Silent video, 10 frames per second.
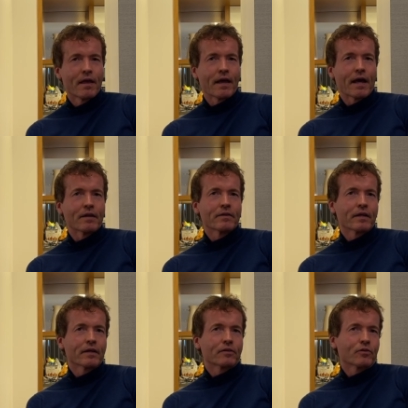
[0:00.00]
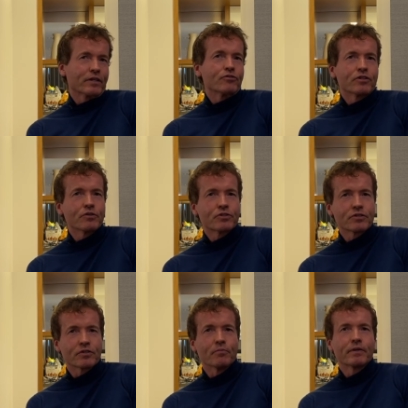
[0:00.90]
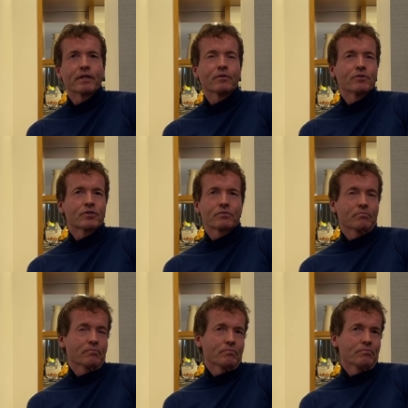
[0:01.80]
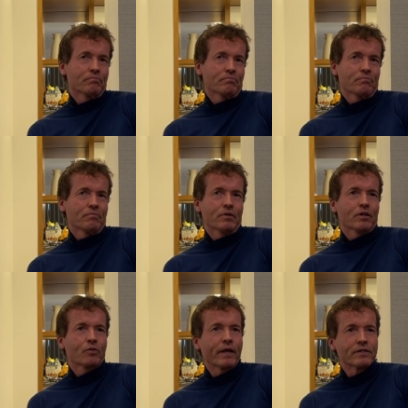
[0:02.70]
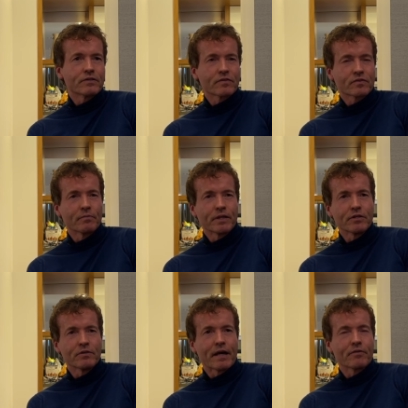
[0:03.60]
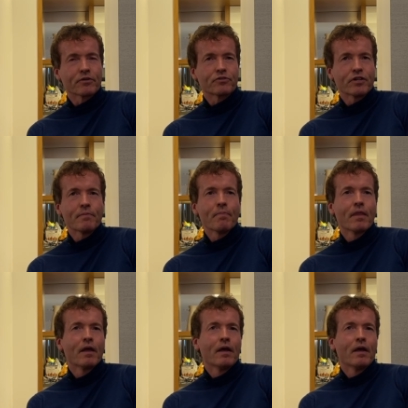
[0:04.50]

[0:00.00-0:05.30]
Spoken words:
And then I got introduced to somebody who was an acquaintance of somebody I knew down the gym,